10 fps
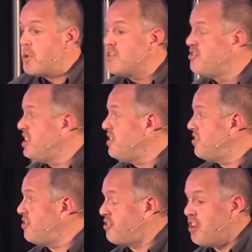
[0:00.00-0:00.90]
where
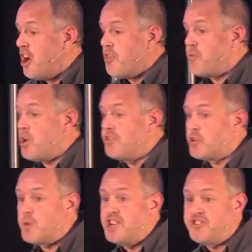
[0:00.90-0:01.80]
Jesus throws a
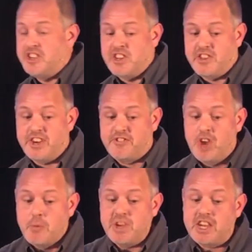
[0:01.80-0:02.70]
wrench into this,
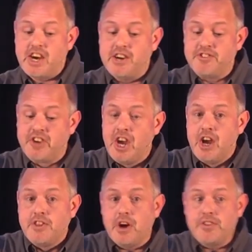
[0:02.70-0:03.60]
because
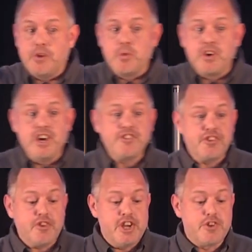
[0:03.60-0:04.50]
the
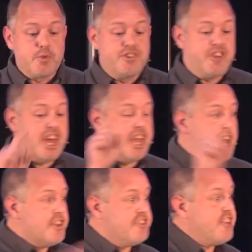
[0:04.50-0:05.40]
religious leaders would say
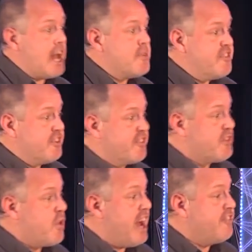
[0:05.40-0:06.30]
the Sabbath is for
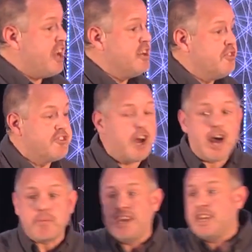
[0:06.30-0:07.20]
rest and you
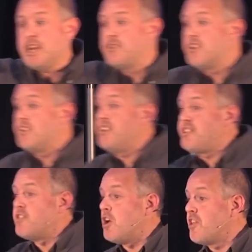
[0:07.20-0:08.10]
stop, and here's a list
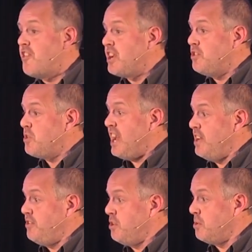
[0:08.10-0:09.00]
of all the things you
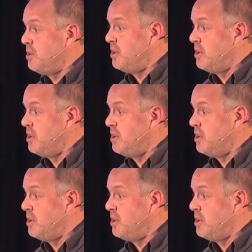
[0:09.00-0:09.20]
can't do.